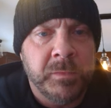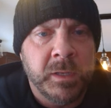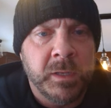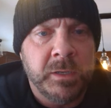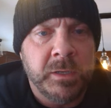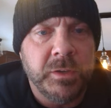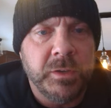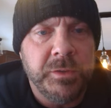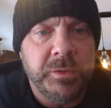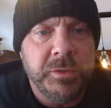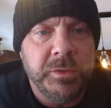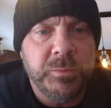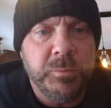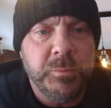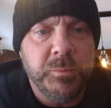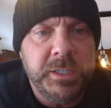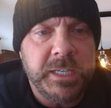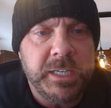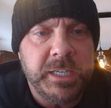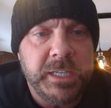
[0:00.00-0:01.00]
So this
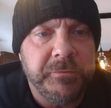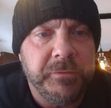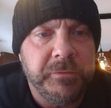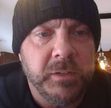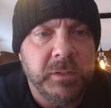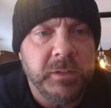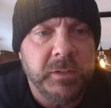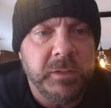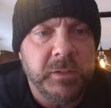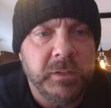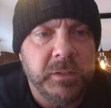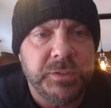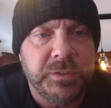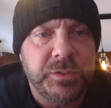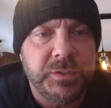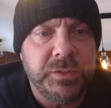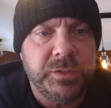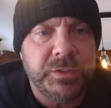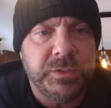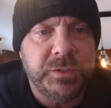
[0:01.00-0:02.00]
one definitely is
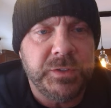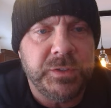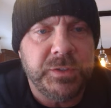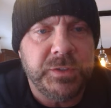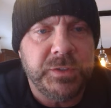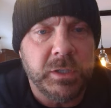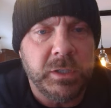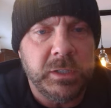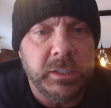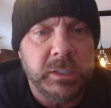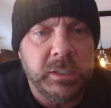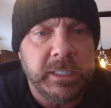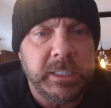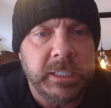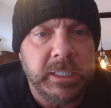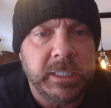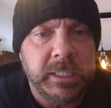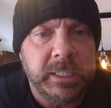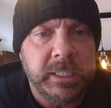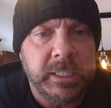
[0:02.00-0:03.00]
super
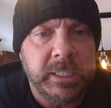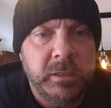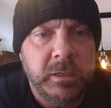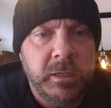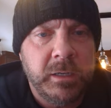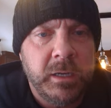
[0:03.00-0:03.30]
clean.